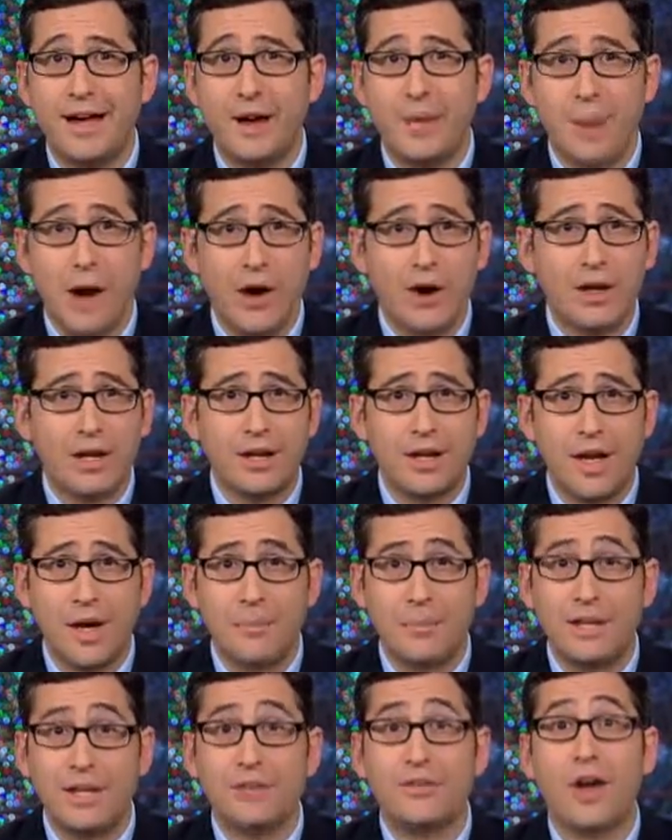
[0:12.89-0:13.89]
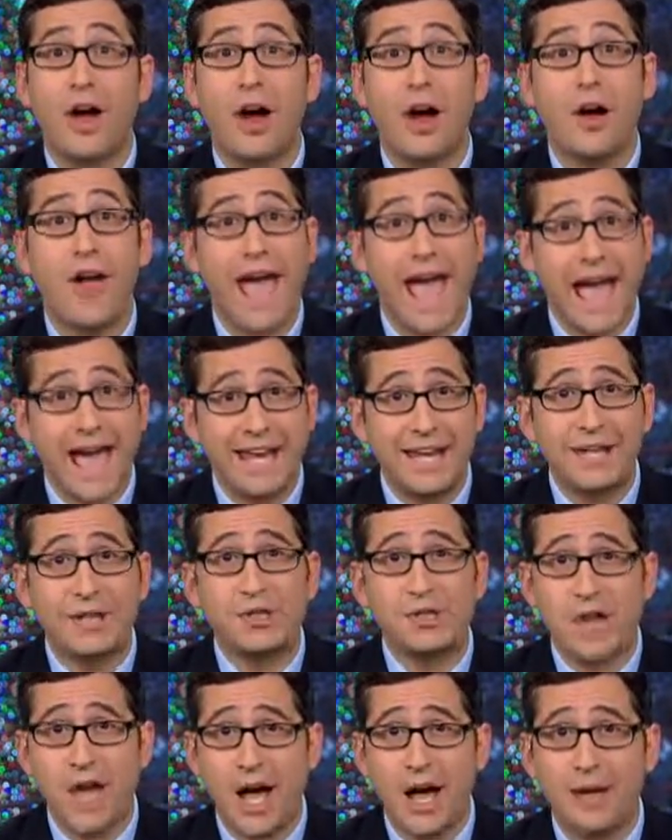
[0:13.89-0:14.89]
American companies are
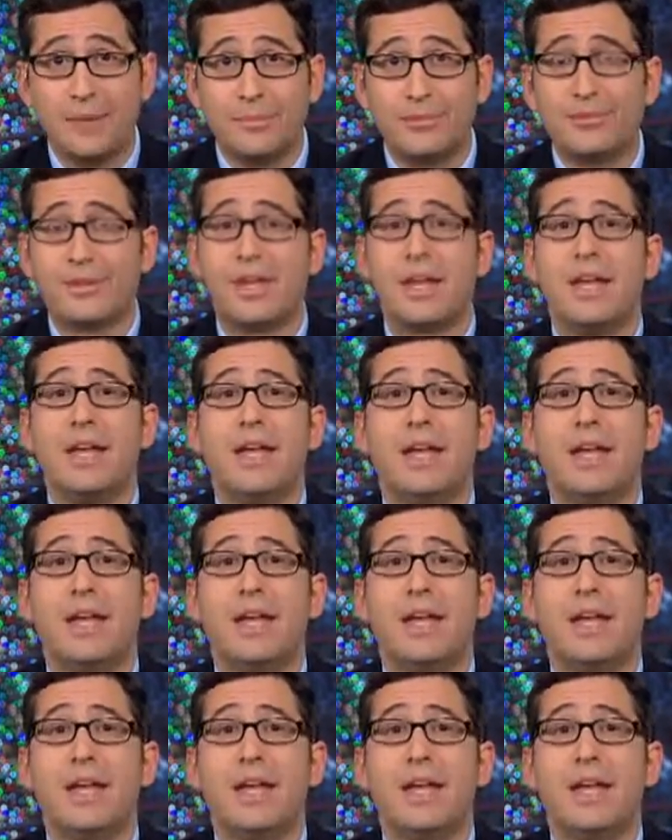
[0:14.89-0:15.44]
adding jobs